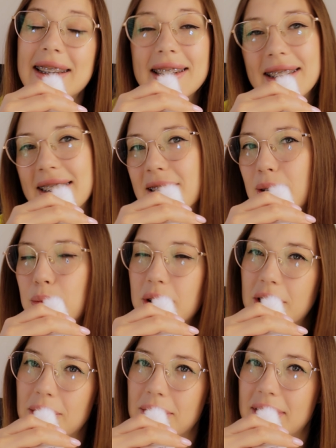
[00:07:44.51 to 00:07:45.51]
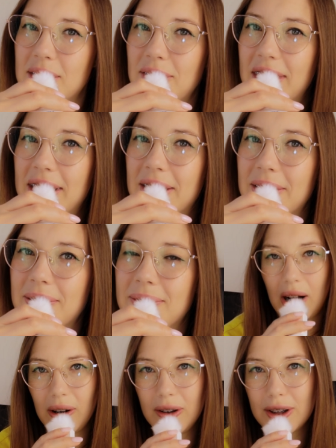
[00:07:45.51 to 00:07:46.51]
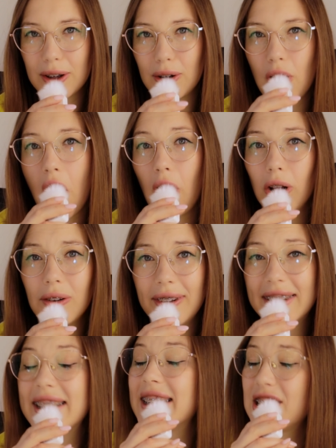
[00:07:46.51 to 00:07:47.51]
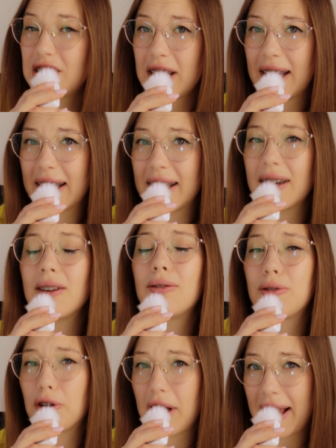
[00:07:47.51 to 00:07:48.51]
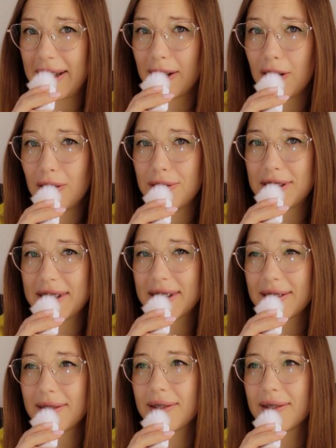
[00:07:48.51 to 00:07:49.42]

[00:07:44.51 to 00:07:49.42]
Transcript: in the description to this video. Also, always check for n-gons.